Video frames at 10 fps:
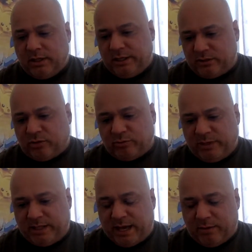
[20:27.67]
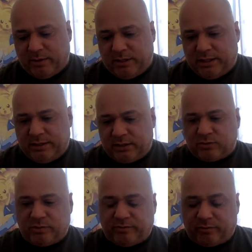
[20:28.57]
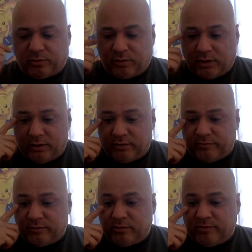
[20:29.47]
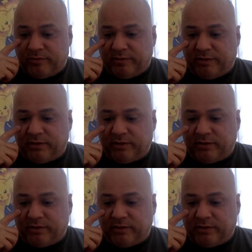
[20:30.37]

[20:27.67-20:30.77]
He sold me that one and this one for 150.